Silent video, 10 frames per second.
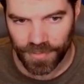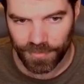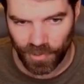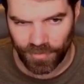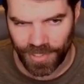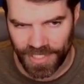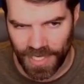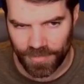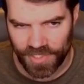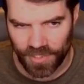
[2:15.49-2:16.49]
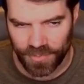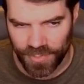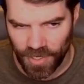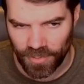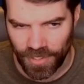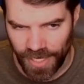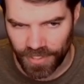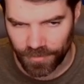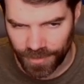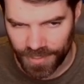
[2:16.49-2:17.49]
Both of my damage dealers are
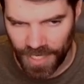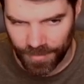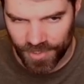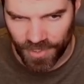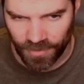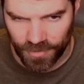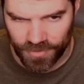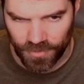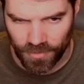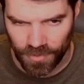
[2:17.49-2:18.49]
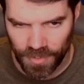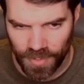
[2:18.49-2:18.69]
AoE damage dealers, so